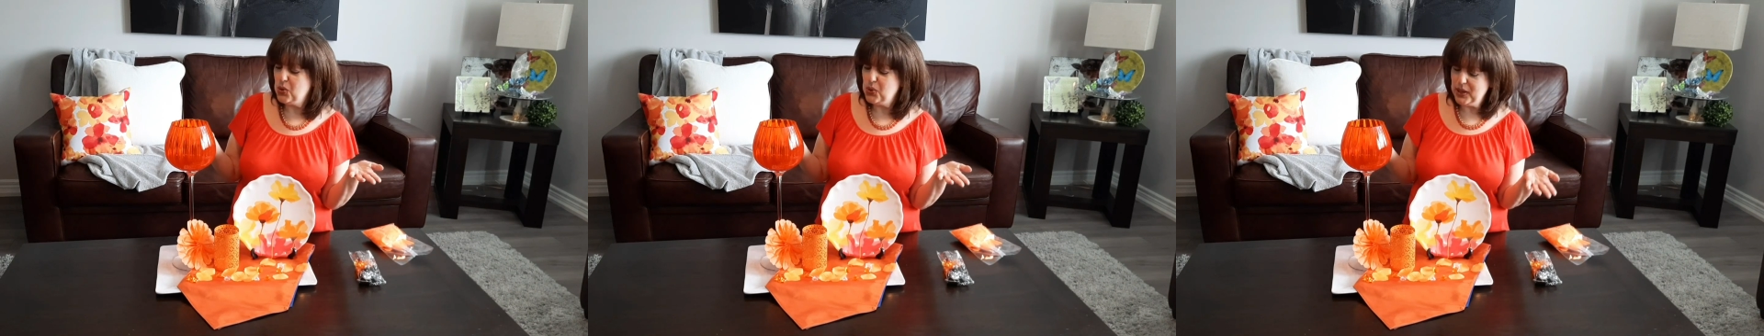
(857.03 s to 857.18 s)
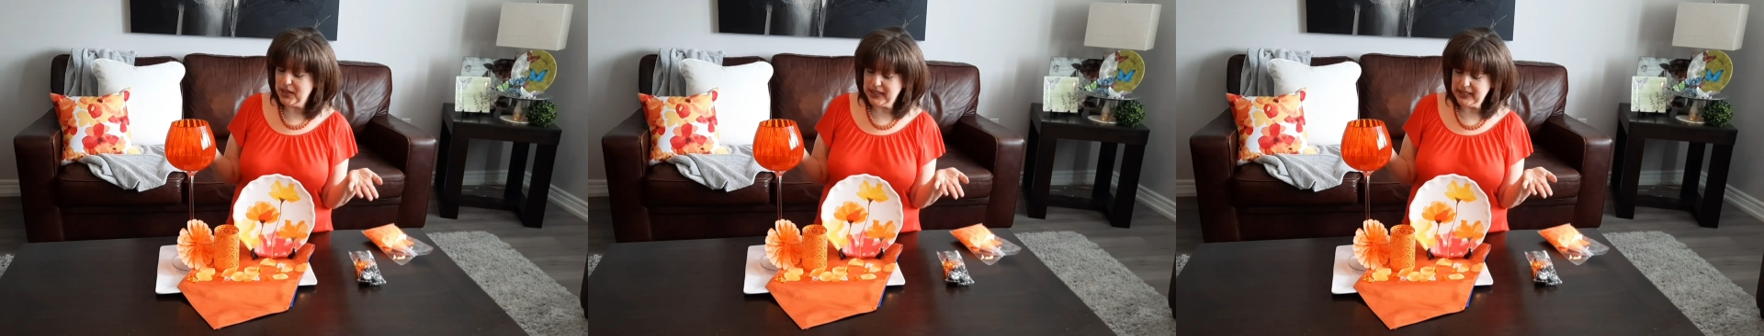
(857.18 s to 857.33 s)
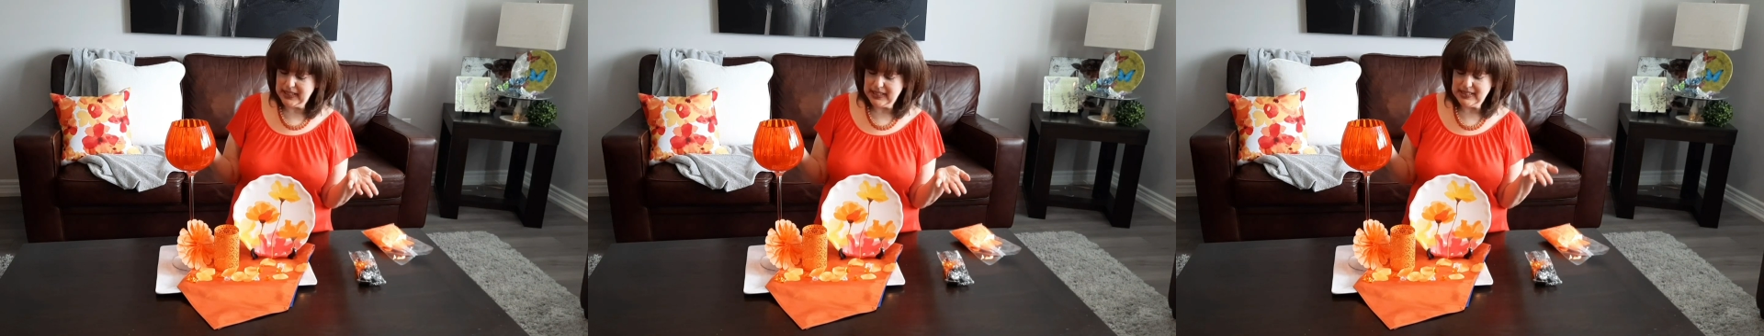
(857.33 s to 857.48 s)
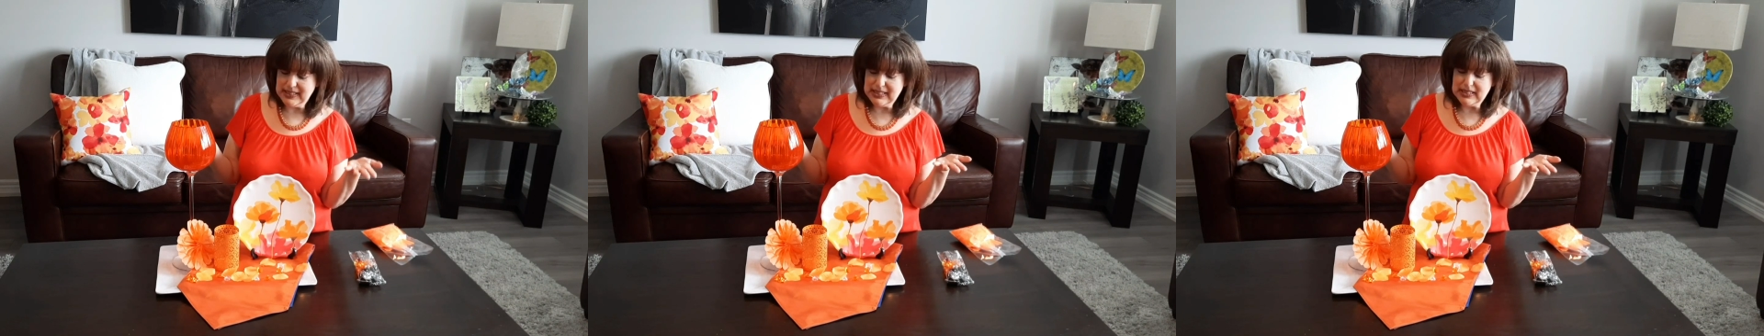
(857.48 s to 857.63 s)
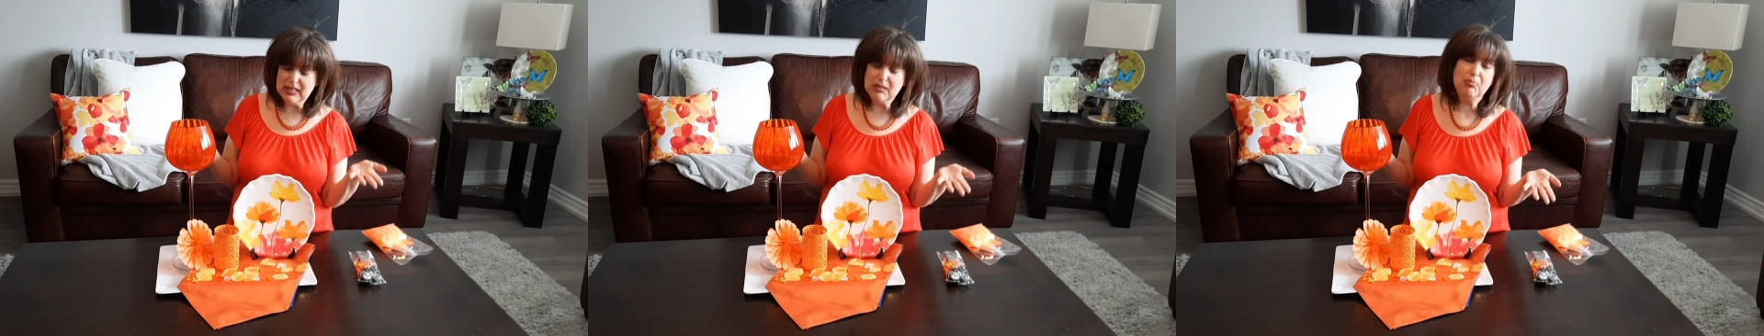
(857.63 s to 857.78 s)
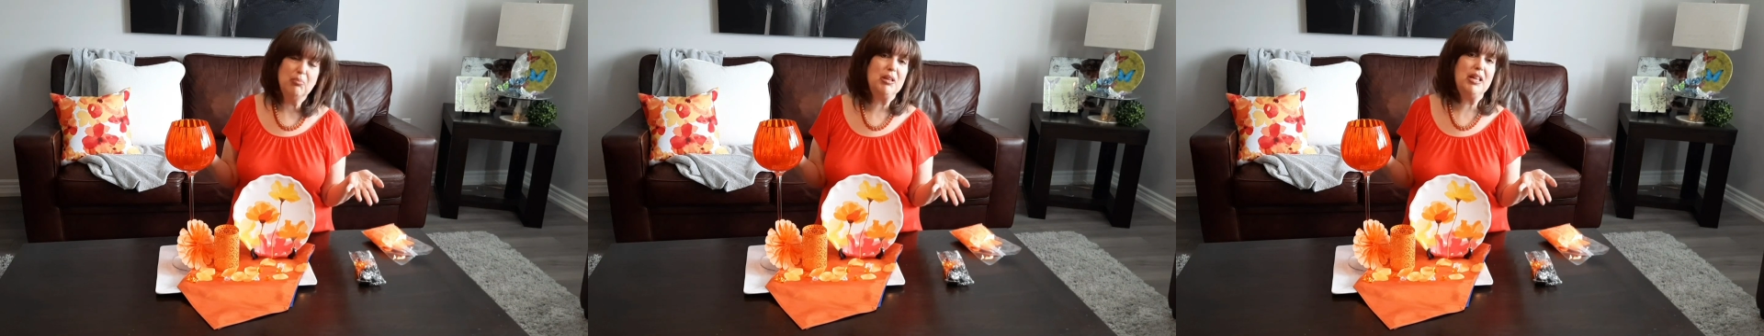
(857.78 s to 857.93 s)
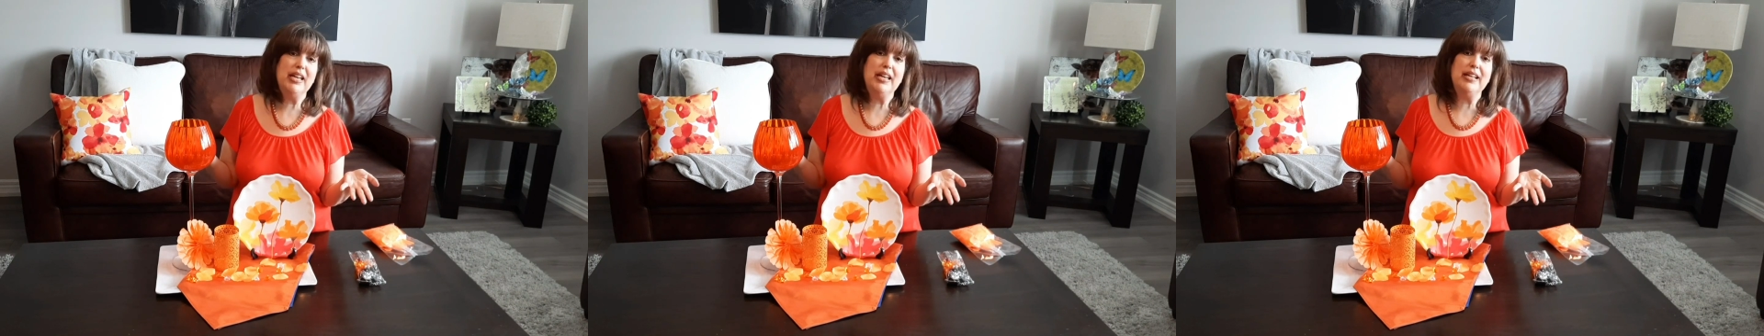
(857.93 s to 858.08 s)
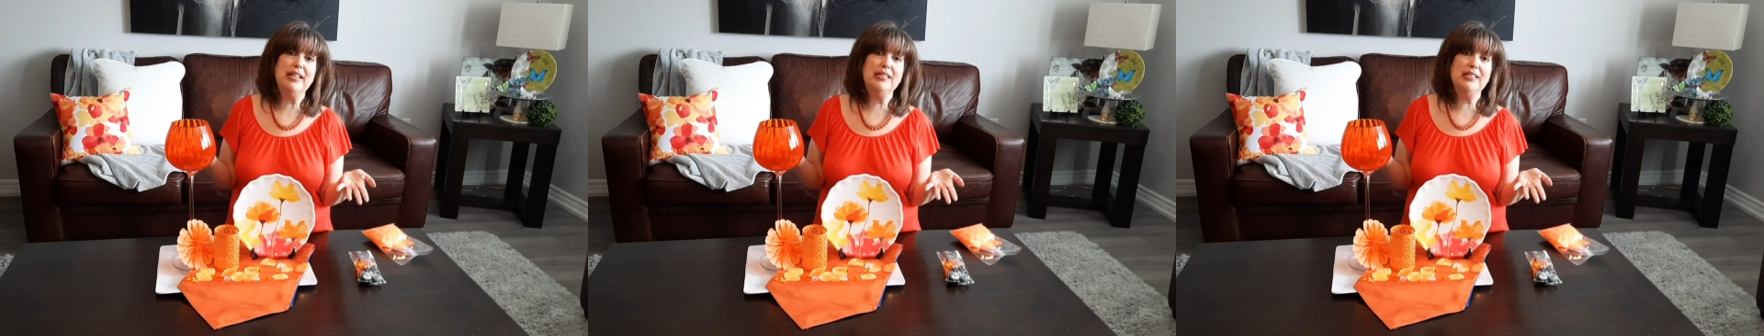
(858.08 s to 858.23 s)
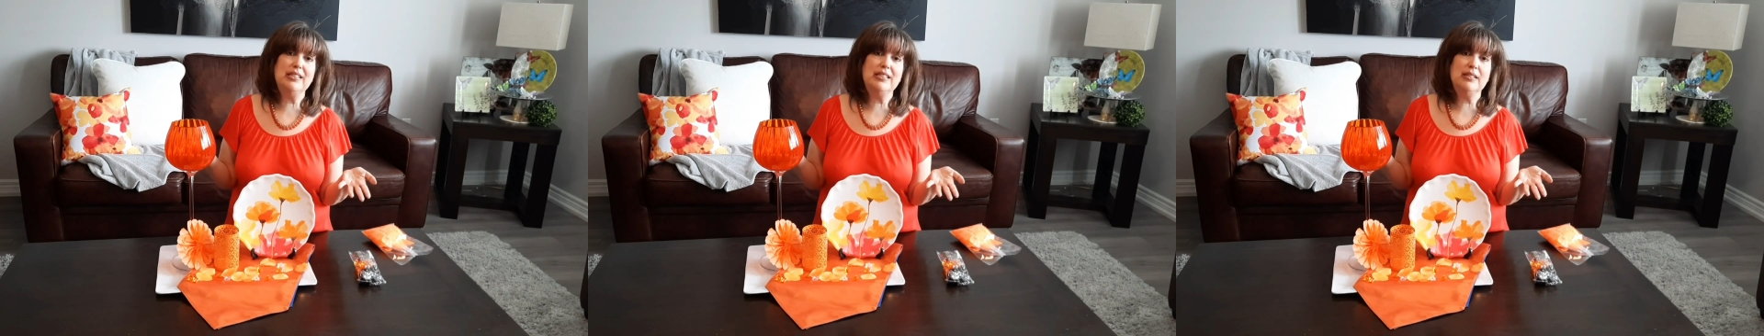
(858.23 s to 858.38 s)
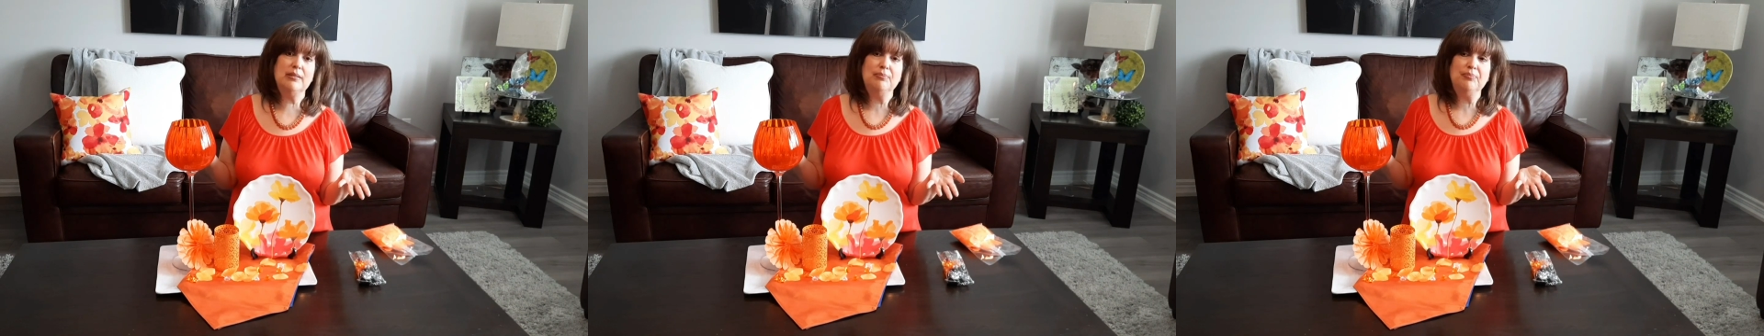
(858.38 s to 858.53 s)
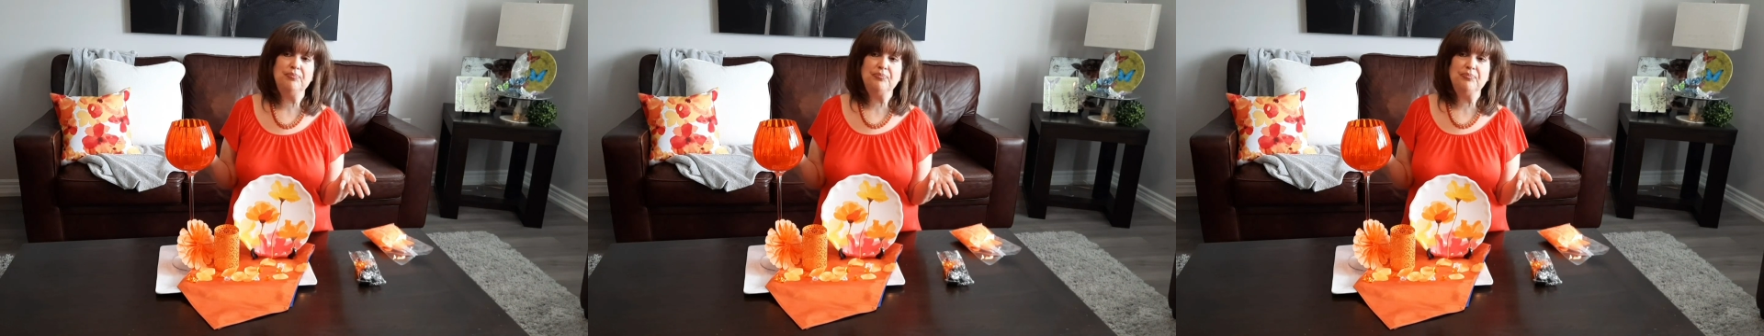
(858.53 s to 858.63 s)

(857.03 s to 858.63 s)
quick displays